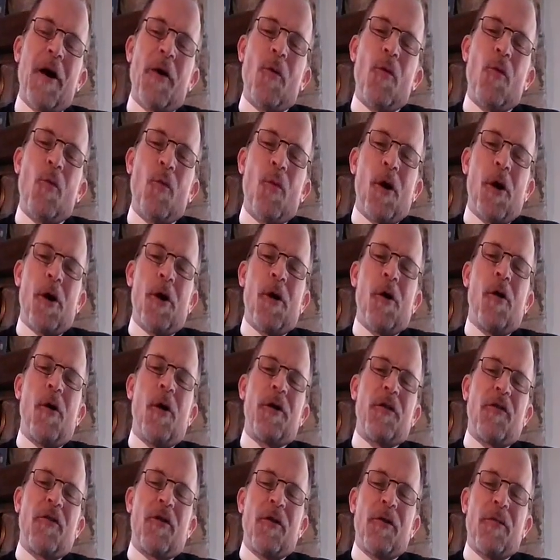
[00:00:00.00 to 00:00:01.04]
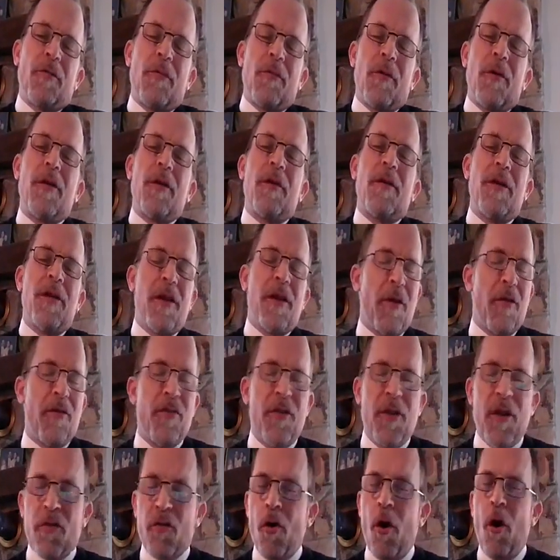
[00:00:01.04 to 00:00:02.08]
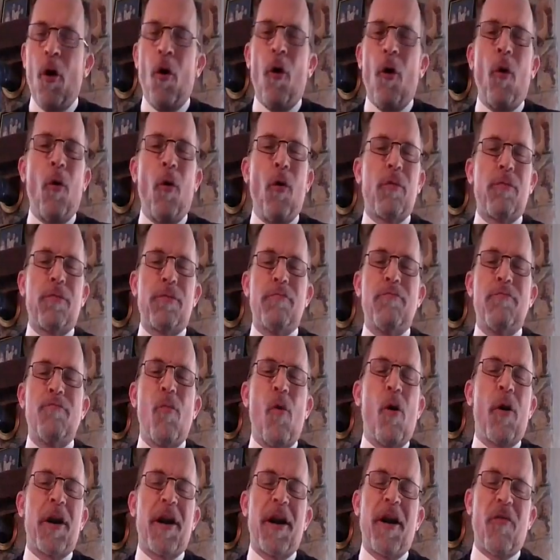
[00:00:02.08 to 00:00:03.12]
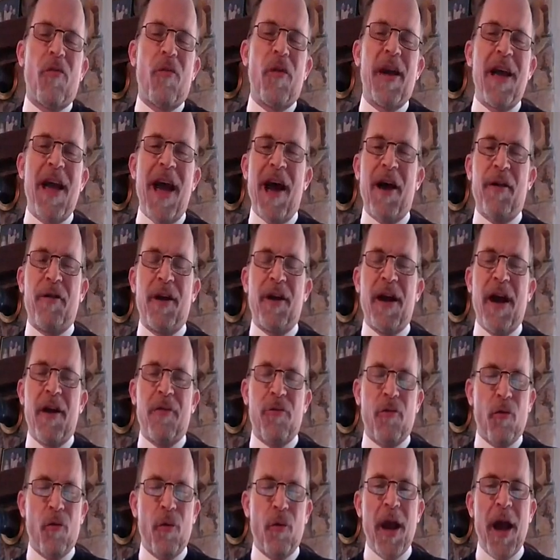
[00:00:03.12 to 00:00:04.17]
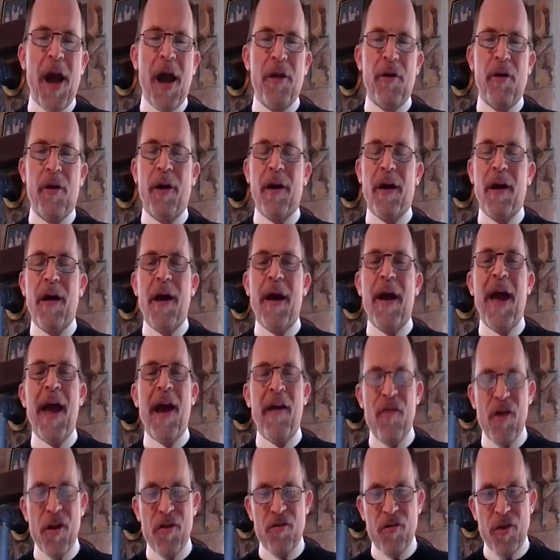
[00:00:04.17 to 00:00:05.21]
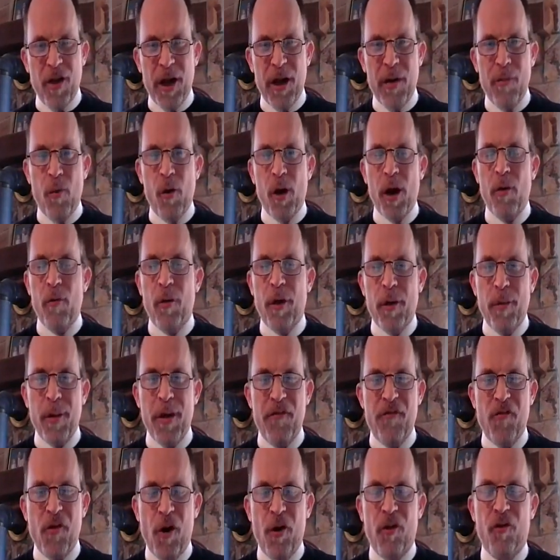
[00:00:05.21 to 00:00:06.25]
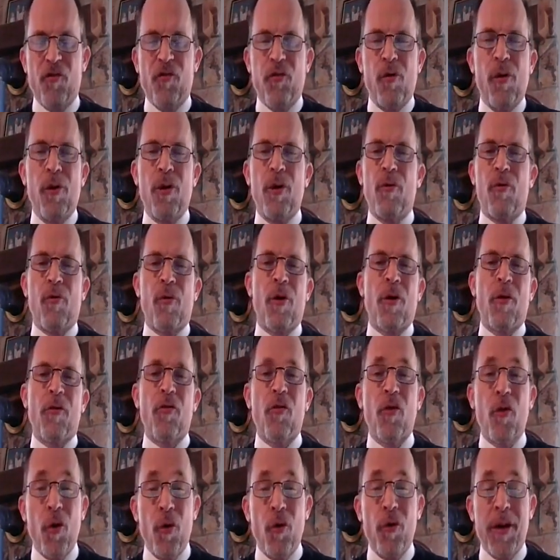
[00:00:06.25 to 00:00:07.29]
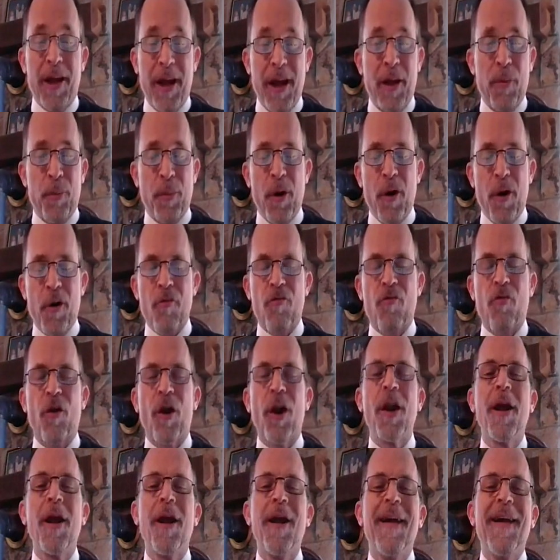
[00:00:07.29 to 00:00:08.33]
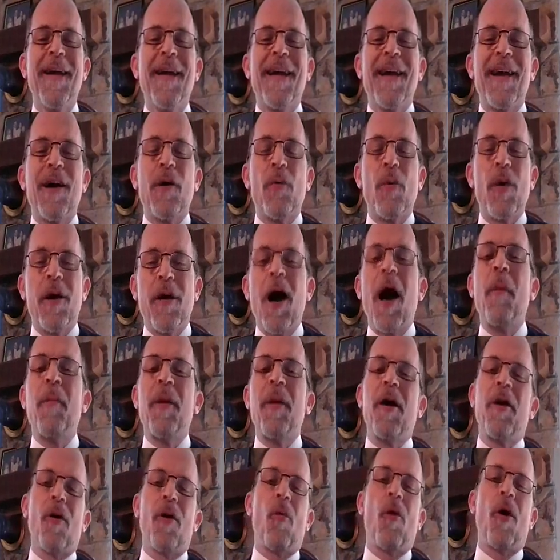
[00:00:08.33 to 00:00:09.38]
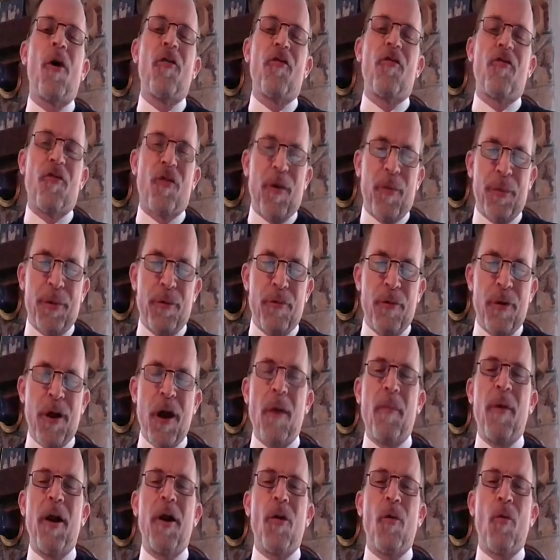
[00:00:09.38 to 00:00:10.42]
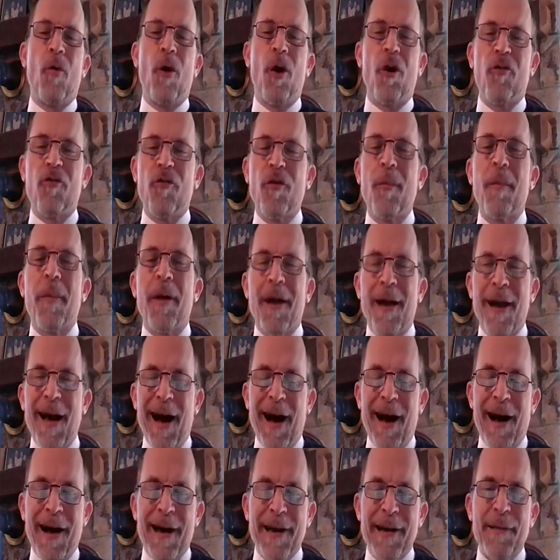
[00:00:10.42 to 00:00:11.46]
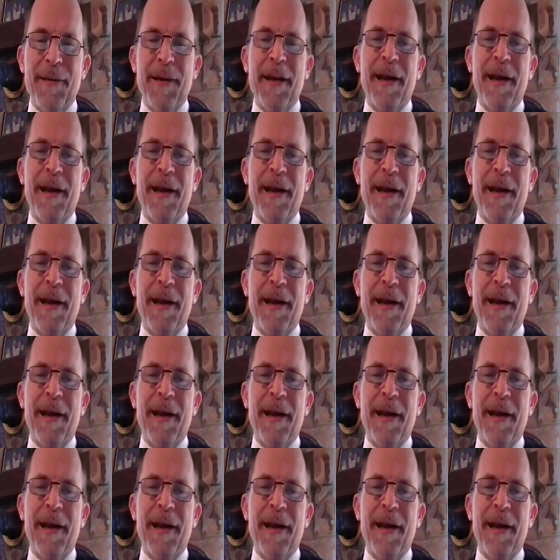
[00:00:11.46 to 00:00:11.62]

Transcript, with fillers: We're going to, this whole morning as we gather together, as we gather every Sunday morning, whether it be virtual or soon in person, we come here to worship. We come here to worship God.